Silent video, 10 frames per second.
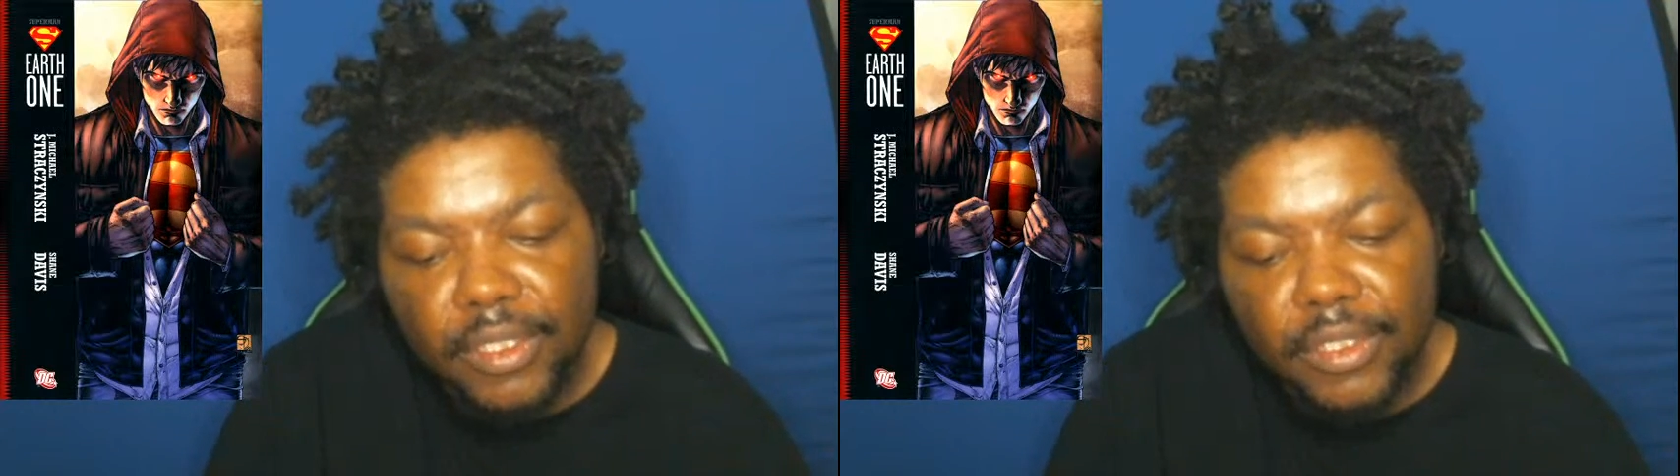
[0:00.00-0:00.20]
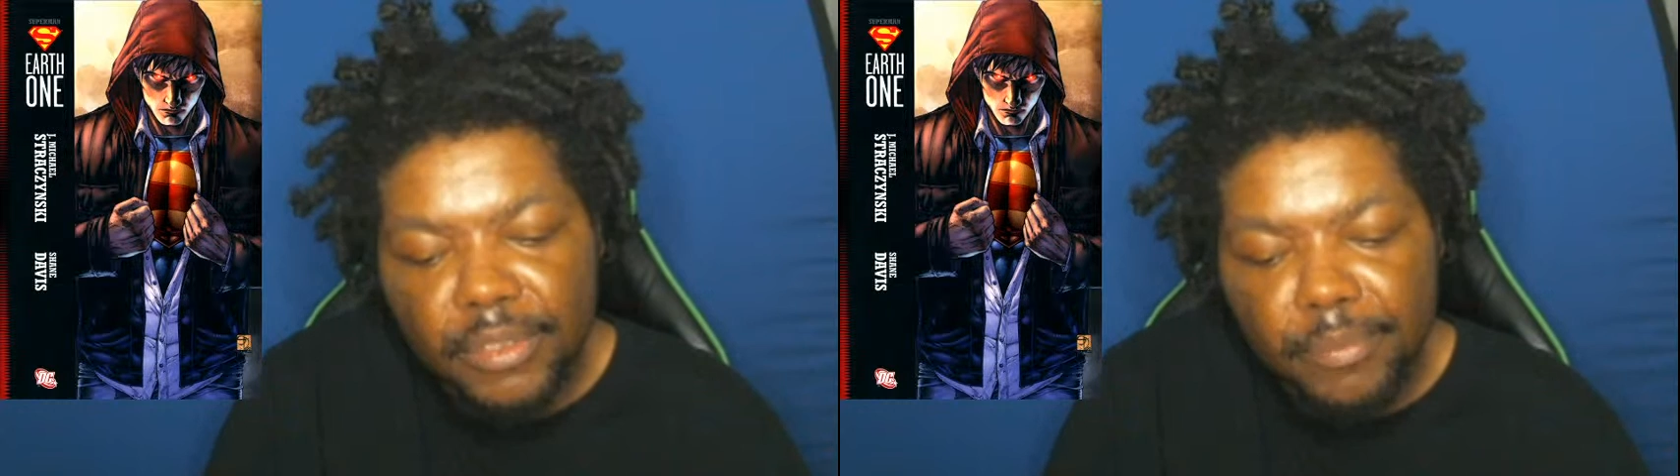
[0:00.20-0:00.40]

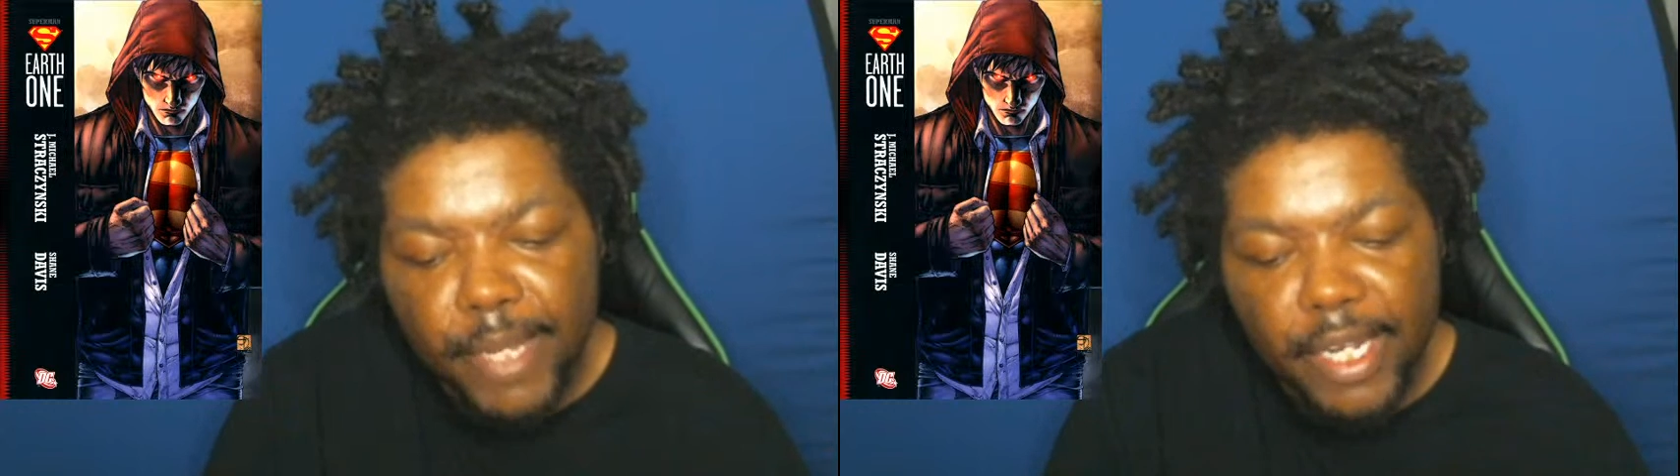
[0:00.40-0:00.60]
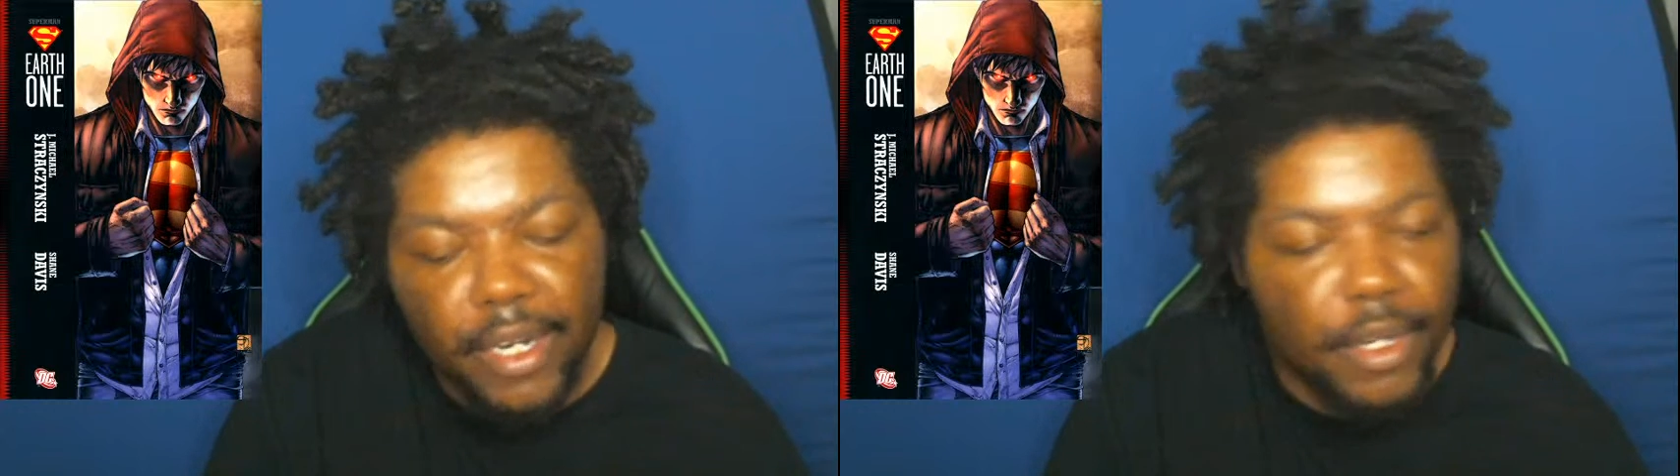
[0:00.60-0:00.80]

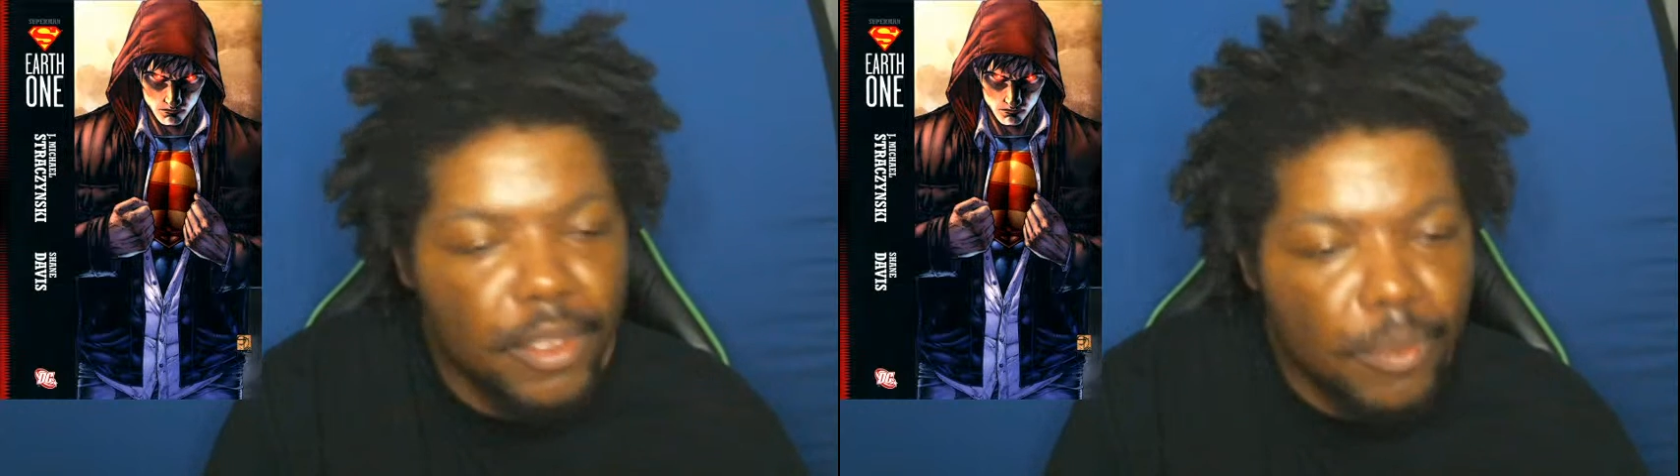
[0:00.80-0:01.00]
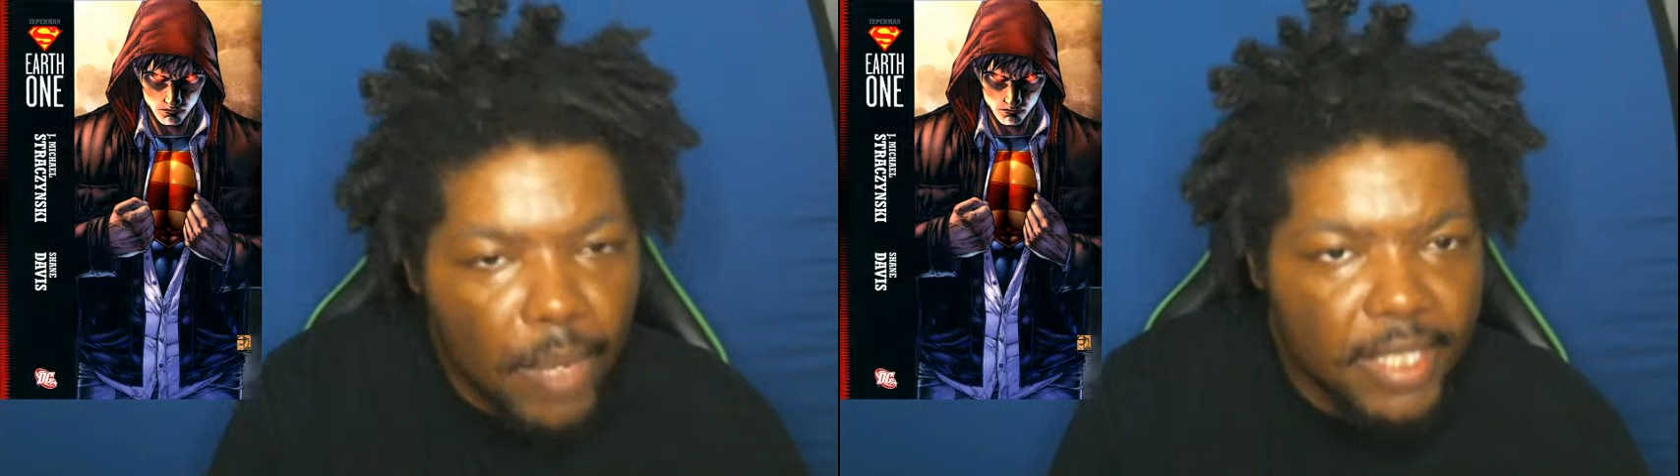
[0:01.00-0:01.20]
Superman
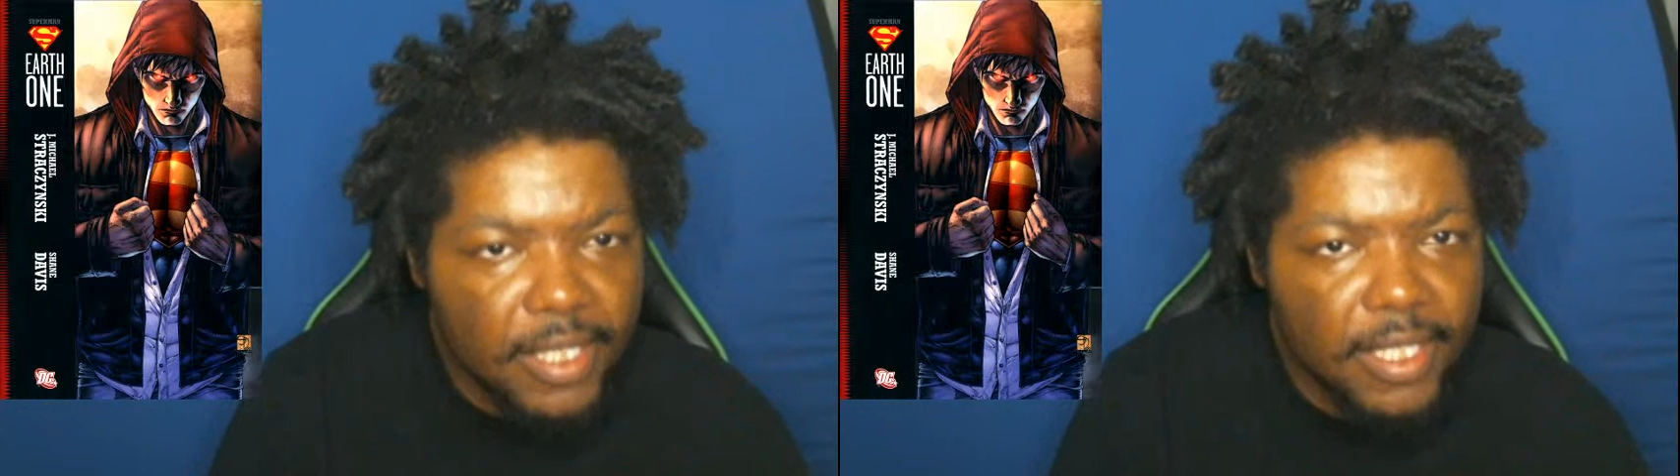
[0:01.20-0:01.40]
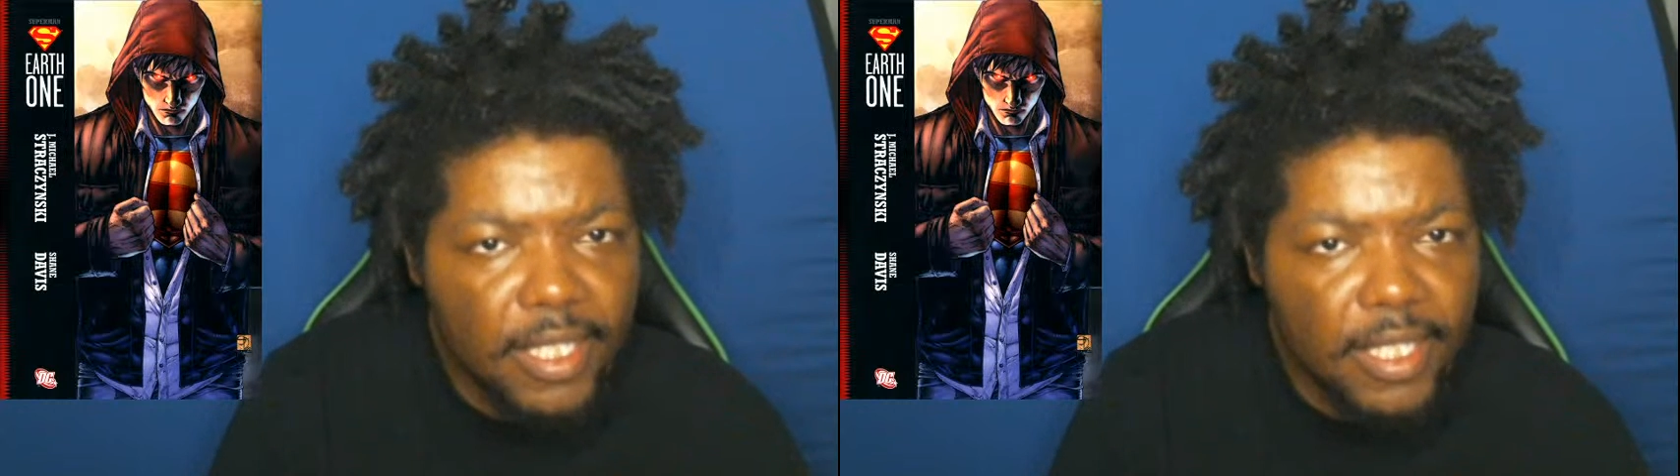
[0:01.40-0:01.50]
Earth 1